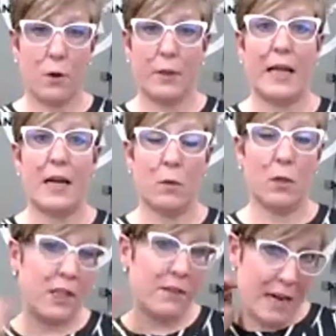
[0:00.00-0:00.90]
formulated
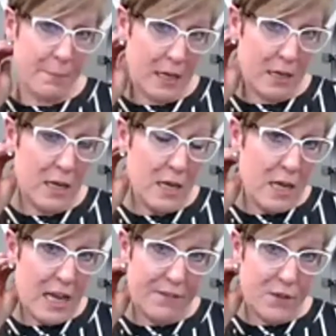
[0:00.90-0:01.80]
multivitamin,
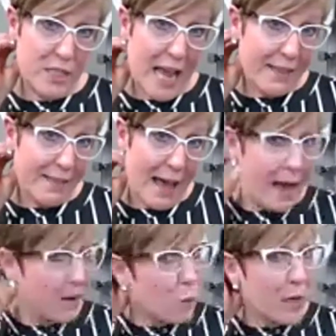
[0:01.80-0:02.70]
if you take
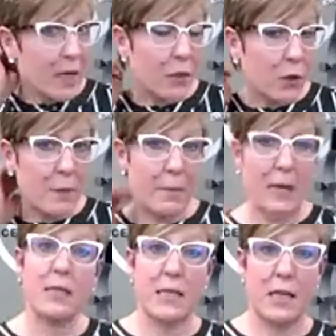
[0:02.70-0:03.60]
that 20 to 30
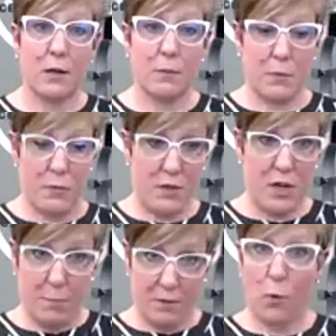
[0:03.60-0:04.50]
minutes either
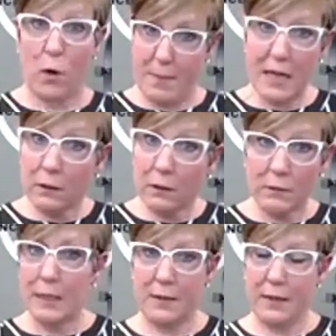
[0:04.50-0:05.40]
you know before a meal,
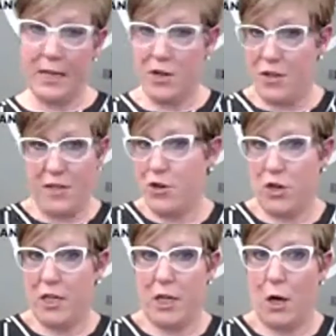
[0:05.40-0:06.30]
then then you're
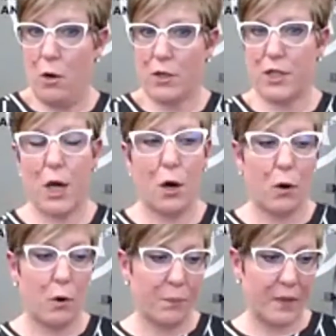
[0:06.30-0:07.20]
good to go.
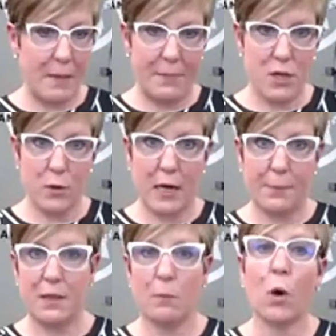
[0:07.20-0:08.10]
So maybe you get
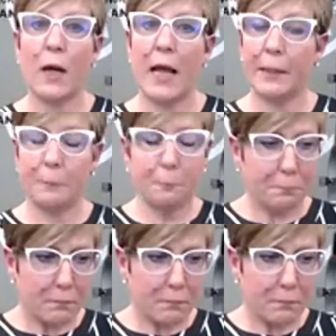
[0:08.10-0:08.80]
up in the morning,